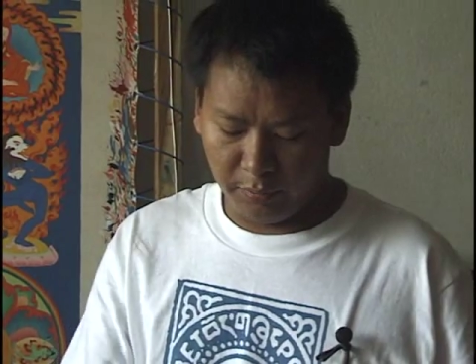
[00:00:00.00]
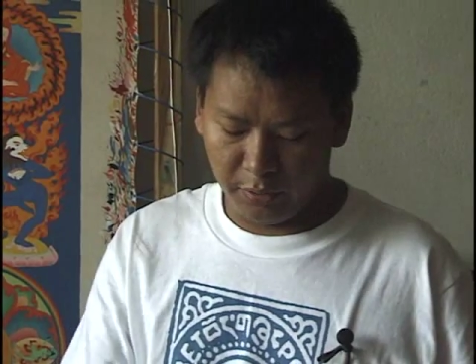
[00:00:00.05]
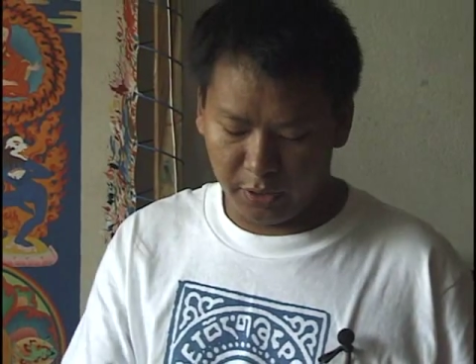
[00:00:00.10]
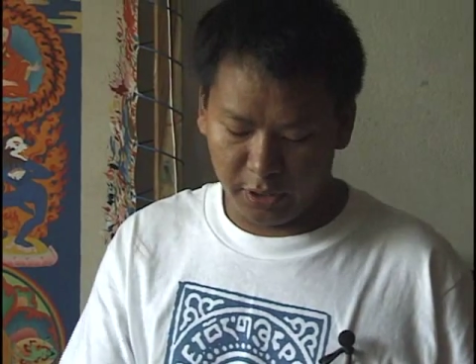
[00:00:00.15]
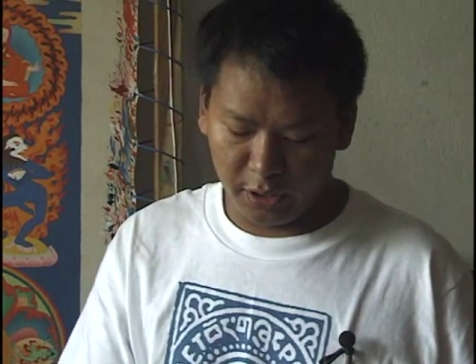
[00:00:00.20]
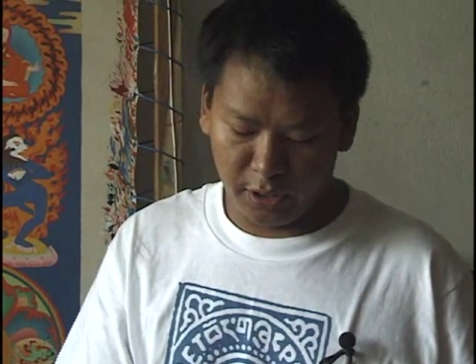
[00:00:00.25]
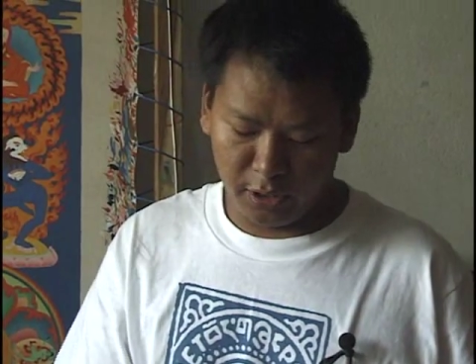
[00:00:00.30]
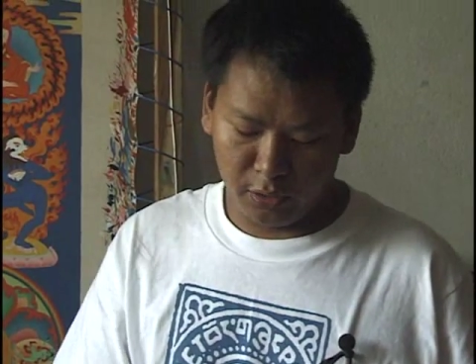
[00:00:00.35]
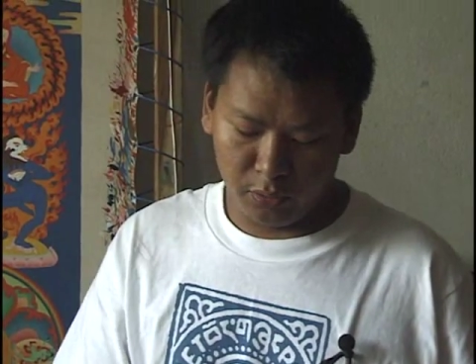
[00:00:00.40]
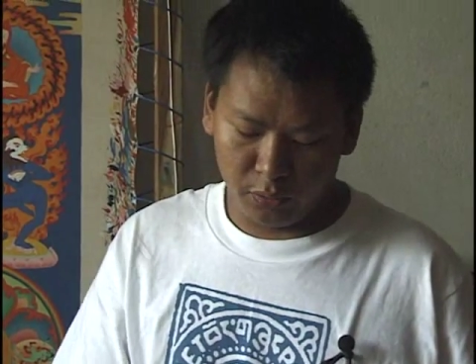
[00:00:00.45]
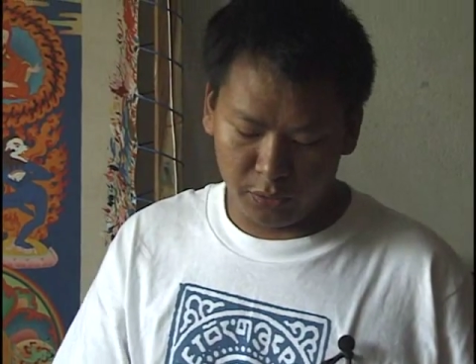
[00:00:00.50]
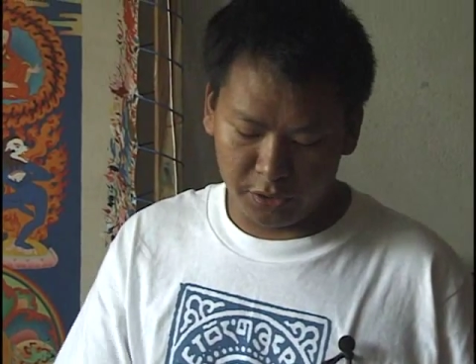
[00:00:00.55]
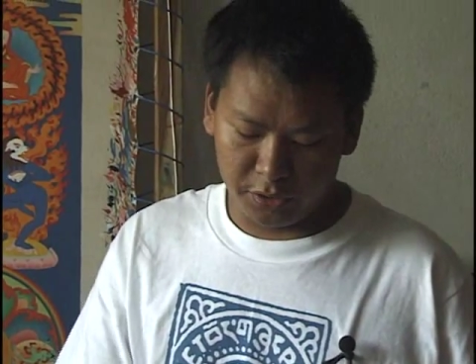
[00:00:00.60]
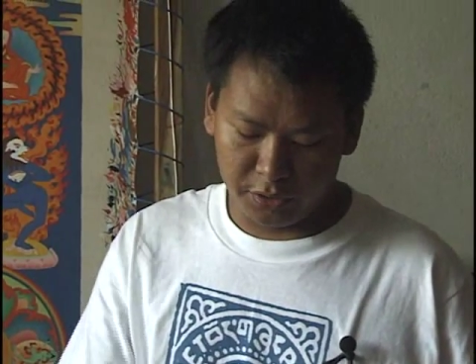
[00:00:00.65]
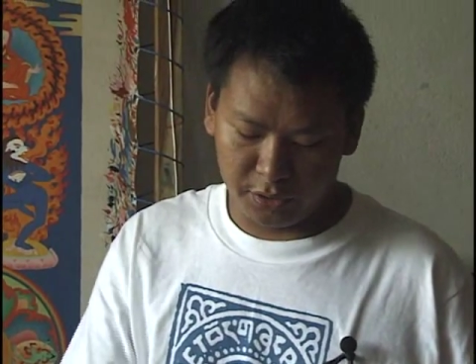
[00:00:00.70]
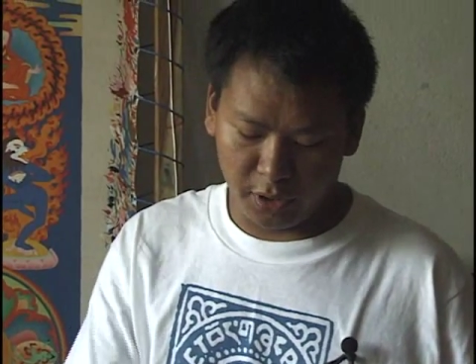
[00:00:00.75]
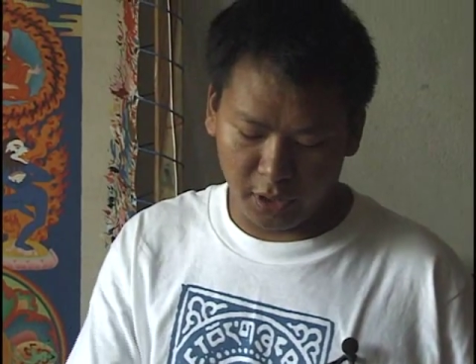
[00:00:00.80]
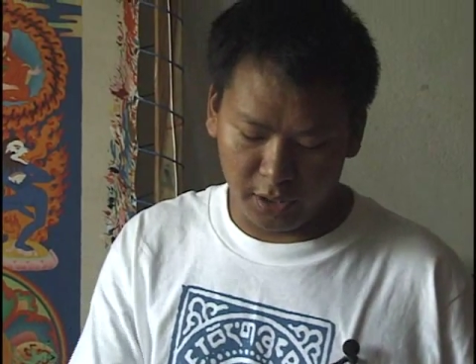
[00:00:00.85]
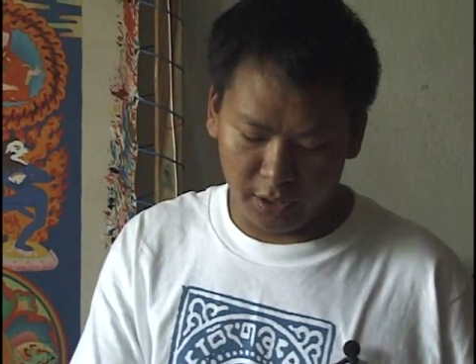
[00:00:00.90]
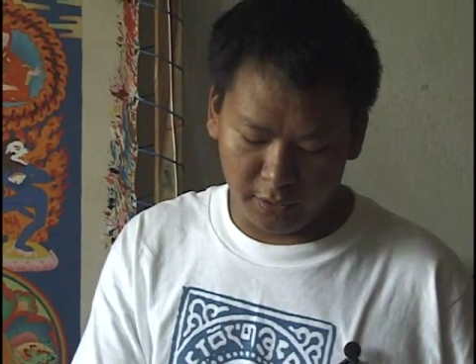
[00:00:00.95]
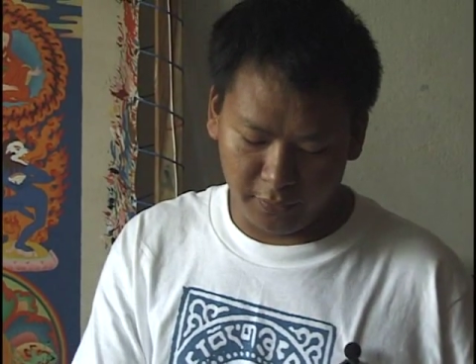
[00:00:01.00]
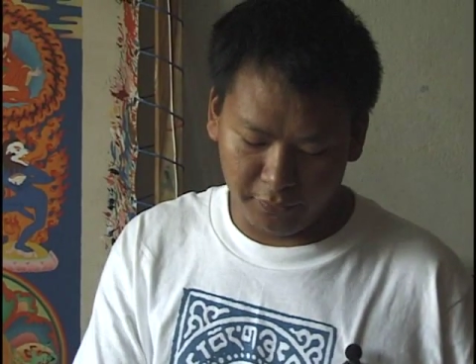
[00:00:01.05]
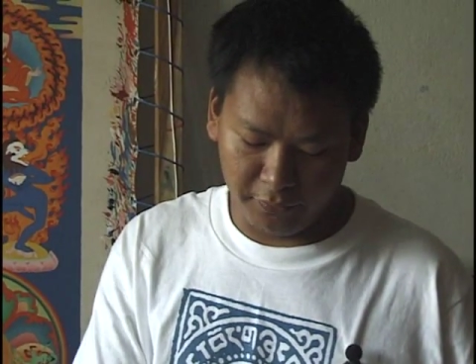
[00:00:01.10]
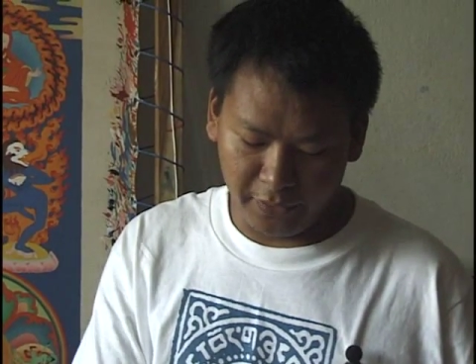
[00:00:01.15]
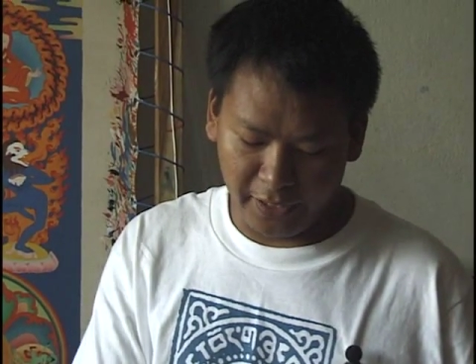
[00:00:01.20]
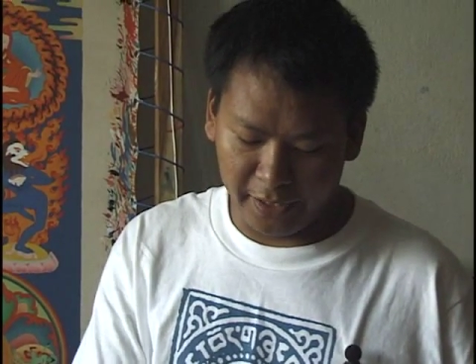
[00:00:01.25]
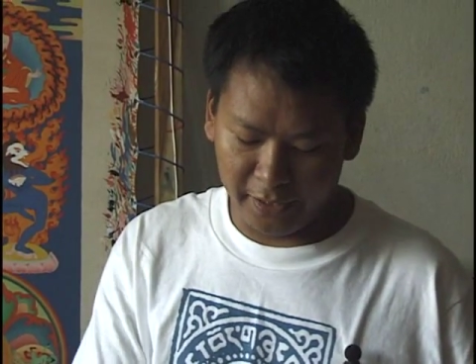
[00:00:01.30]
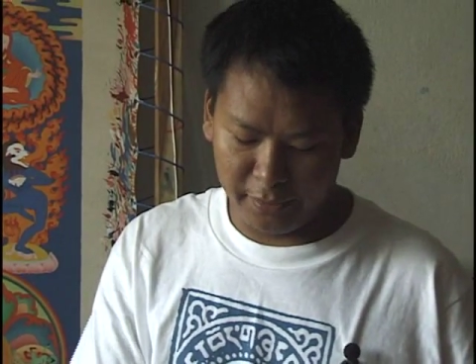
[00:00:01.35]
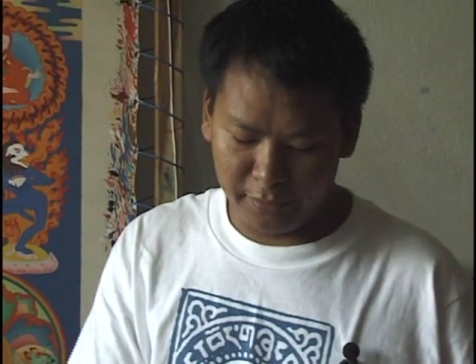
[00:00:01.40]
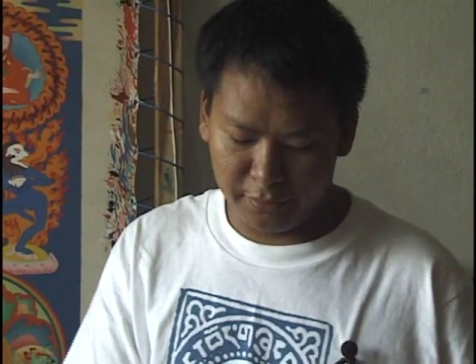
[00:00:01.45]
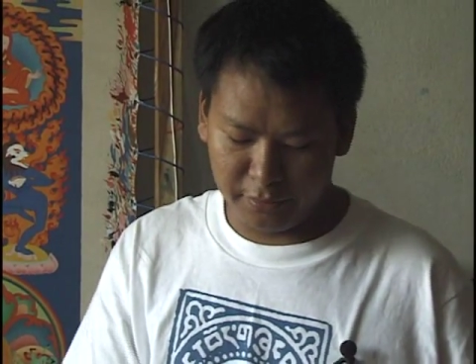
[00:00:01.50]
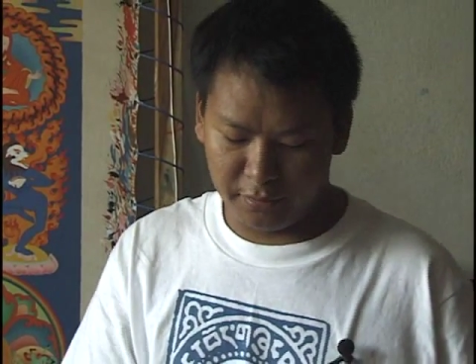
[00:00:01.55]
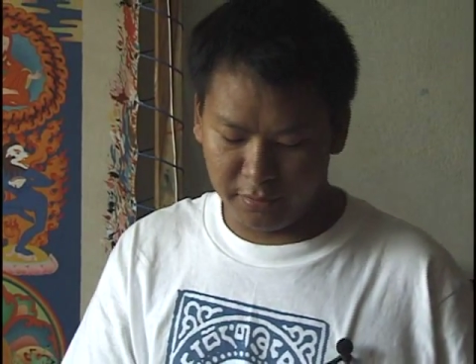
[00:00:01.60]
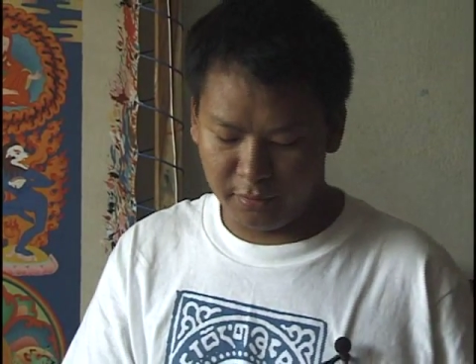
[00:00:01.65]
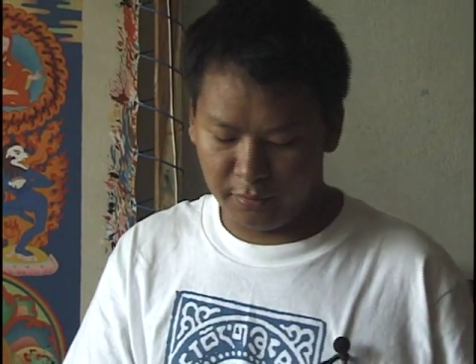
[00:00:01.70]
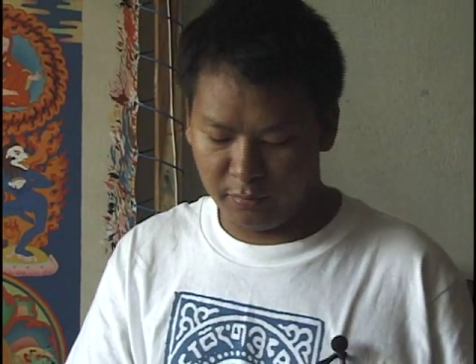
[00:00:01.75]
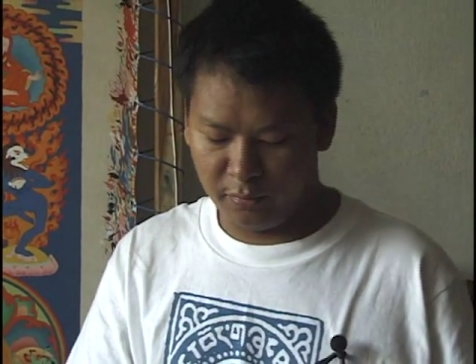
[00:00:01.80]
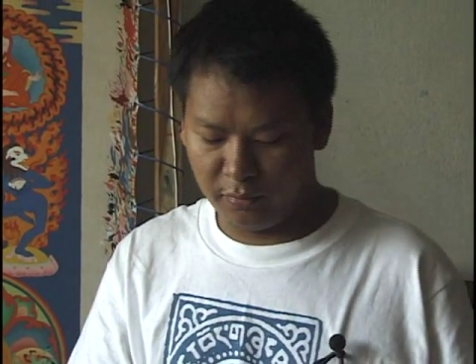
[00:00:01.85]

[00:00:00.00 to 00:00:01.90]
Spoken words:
beginning we start a face.